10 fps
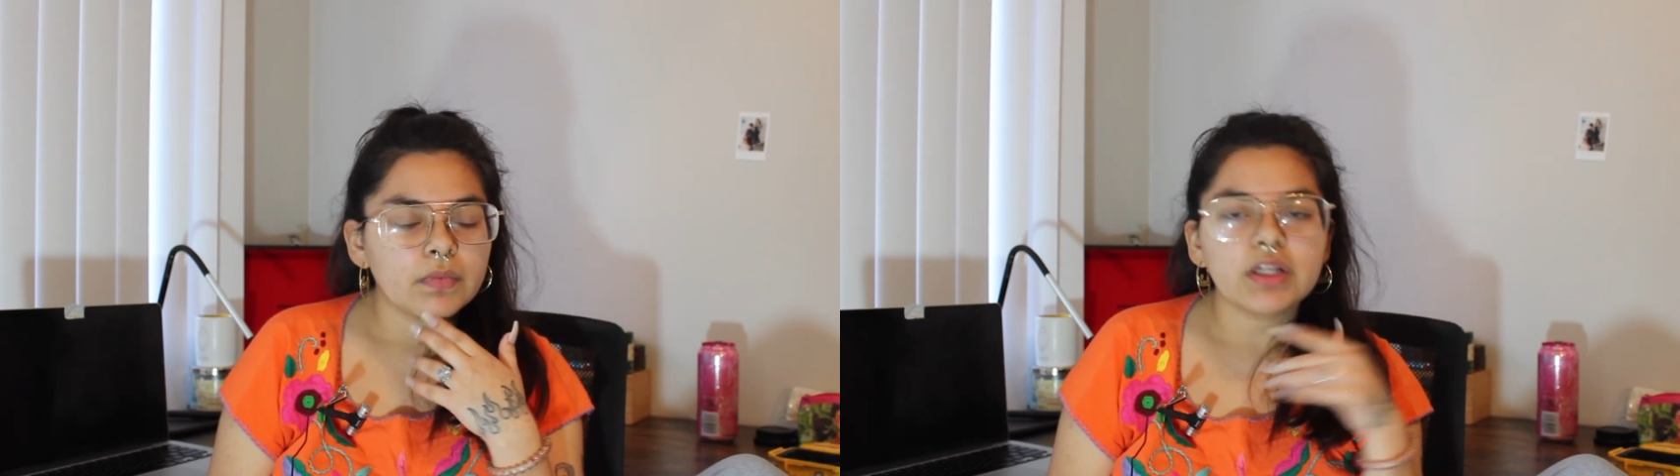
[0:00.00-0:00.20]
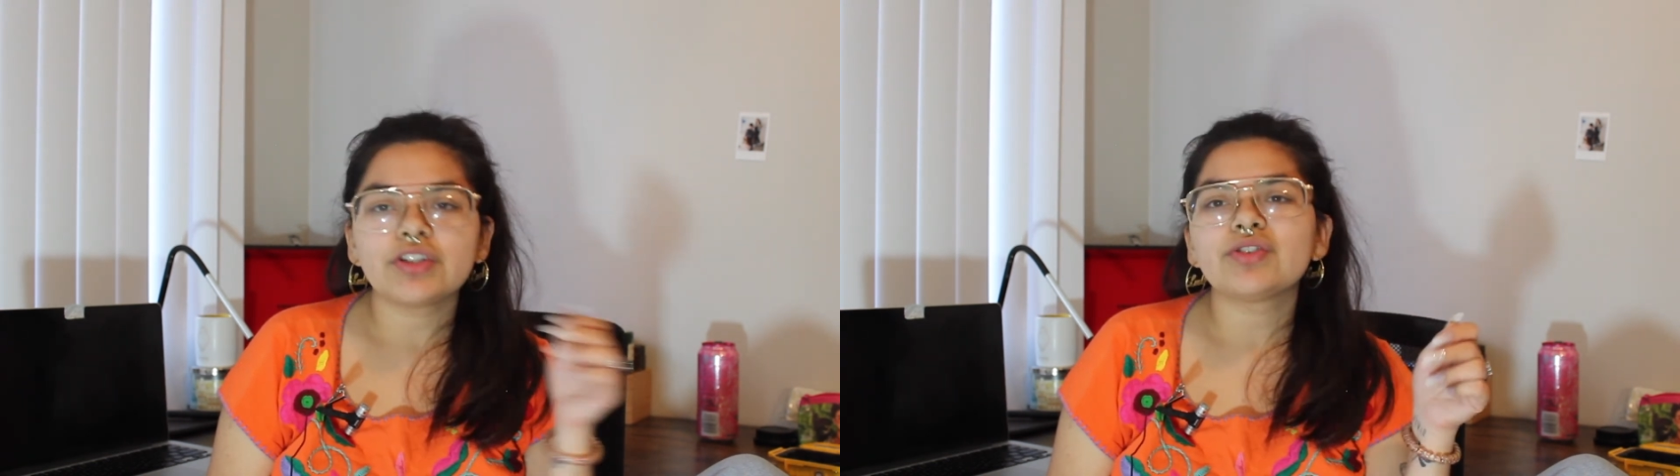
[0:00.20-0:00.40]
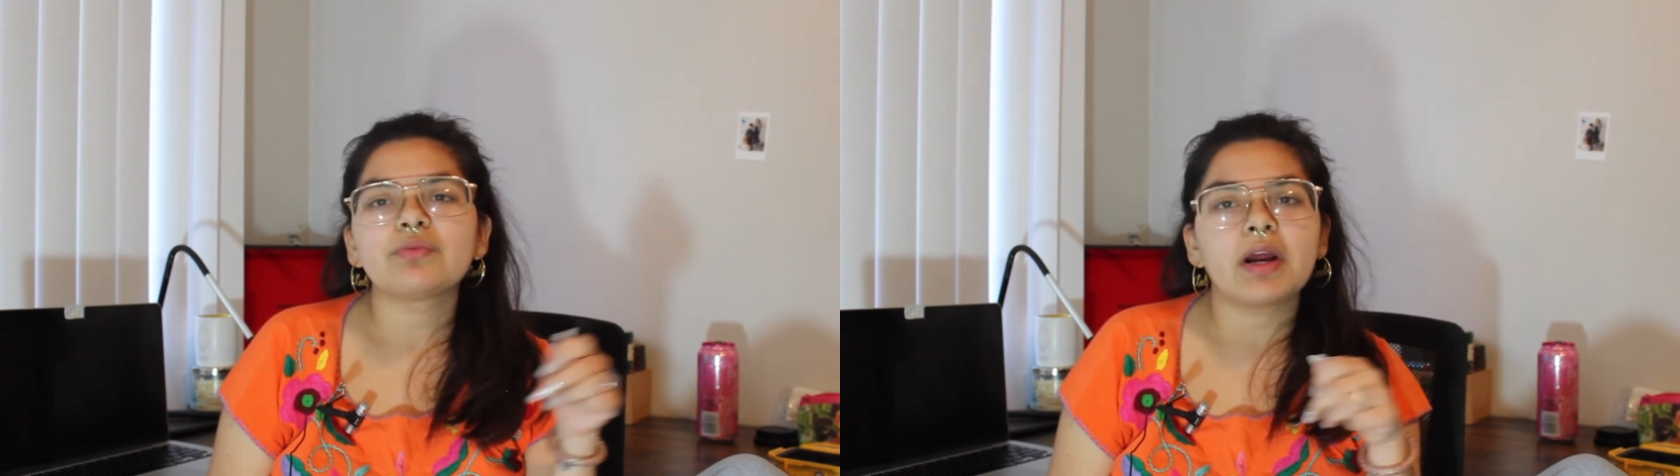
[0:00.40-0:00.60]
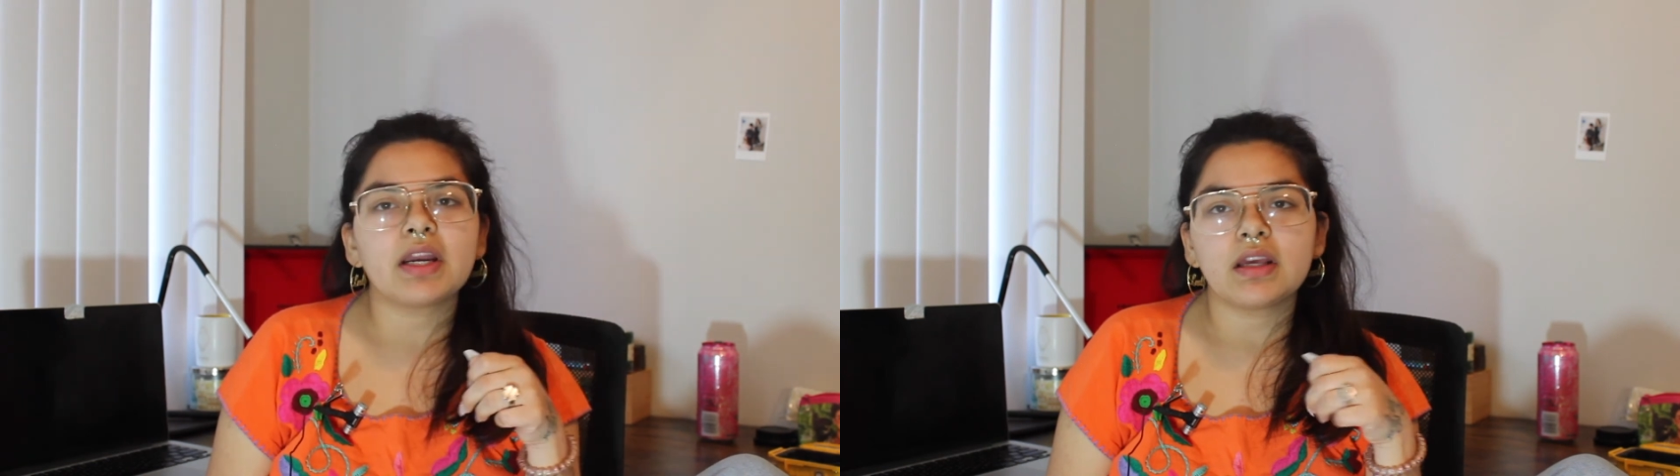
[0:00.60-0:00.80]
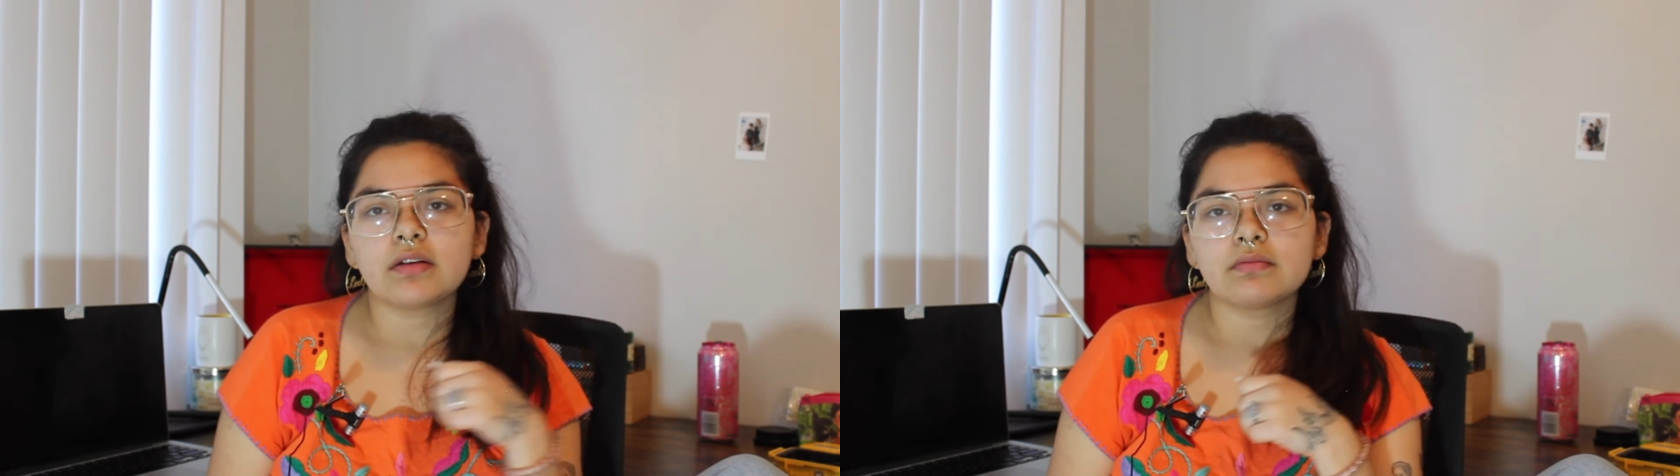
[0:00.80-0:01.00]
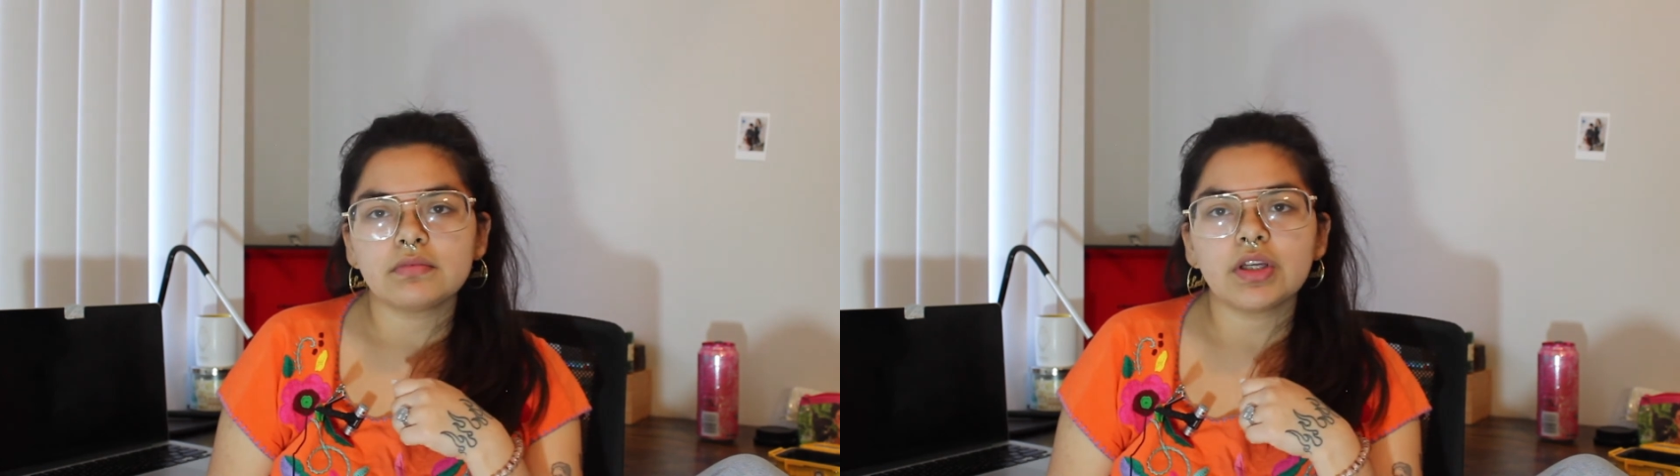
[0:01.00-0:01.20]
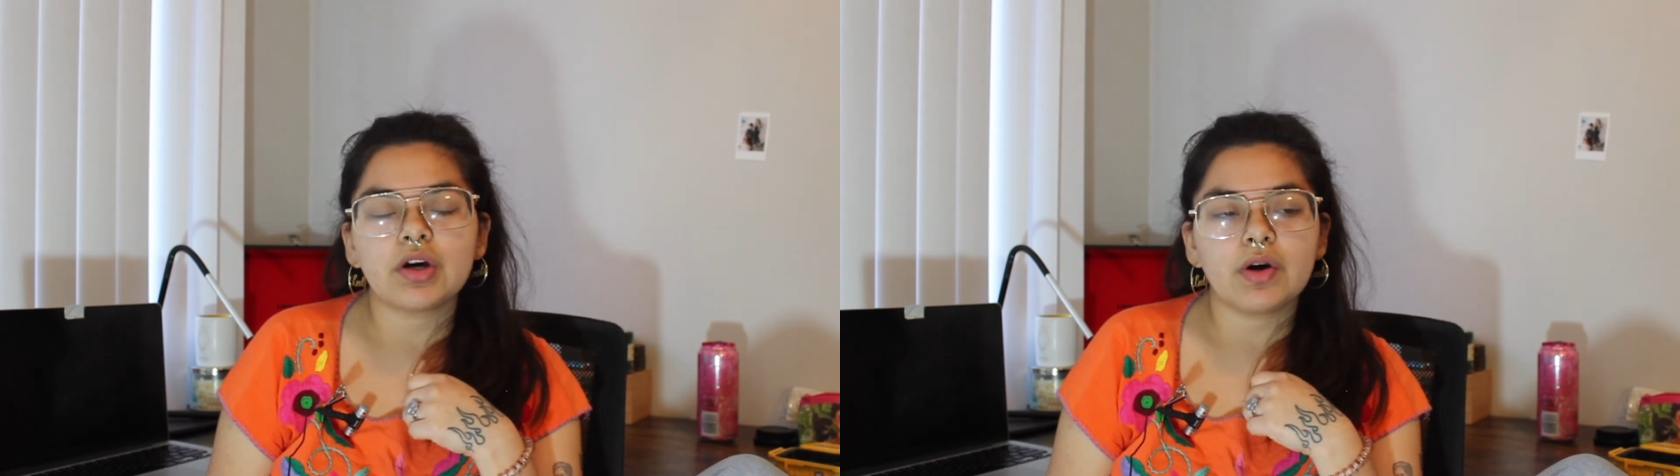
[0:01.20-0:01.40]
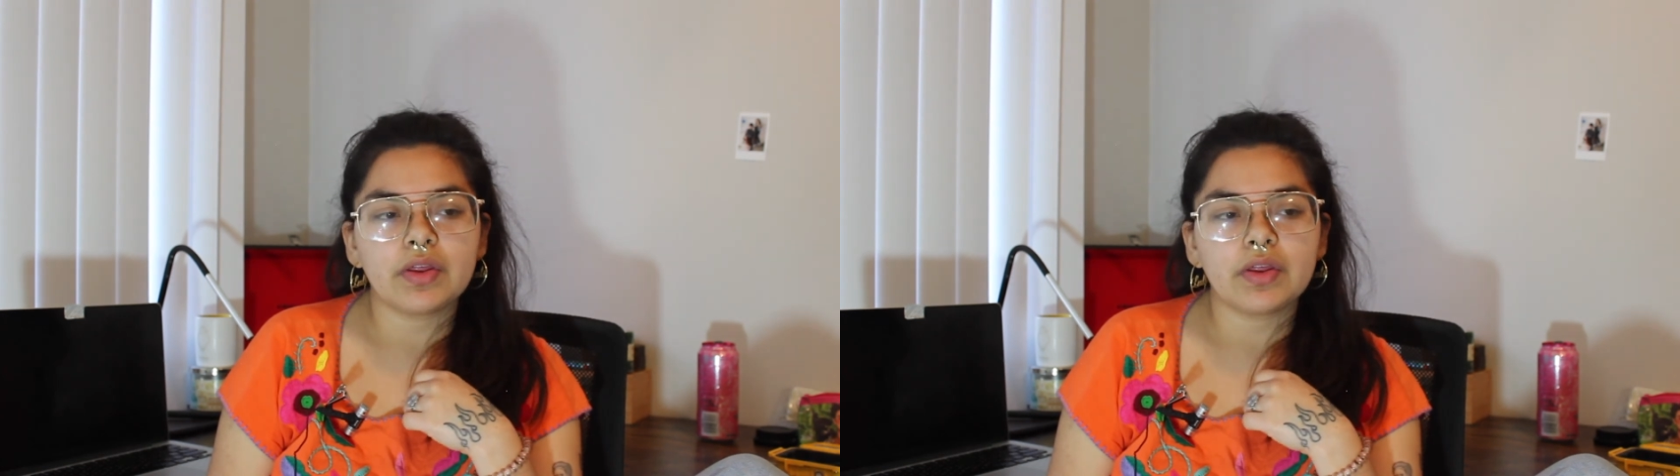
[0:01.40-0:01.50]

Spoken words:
like just writing. You know,